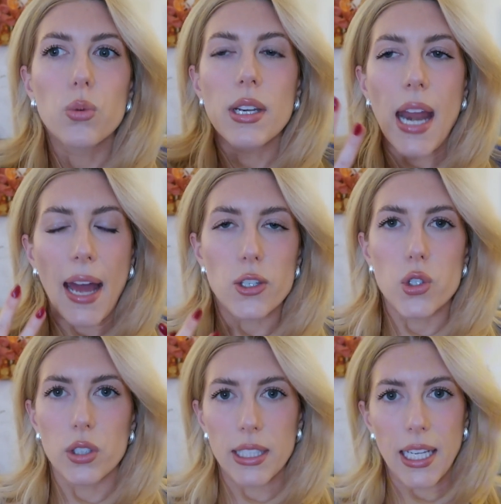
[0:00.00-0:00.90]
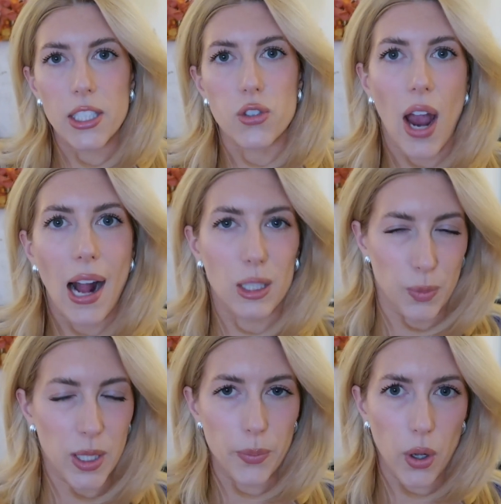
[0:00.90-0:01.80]
naturally attract
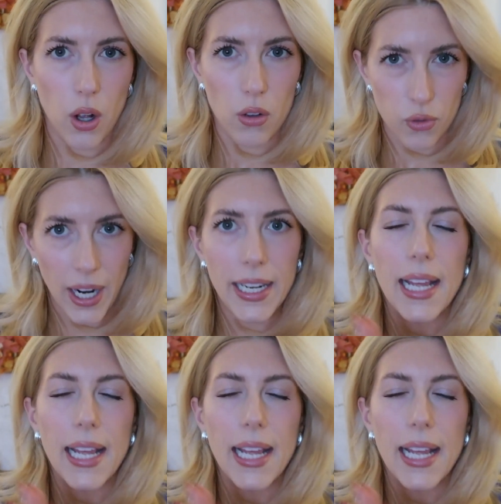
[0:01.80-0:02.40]
people, right?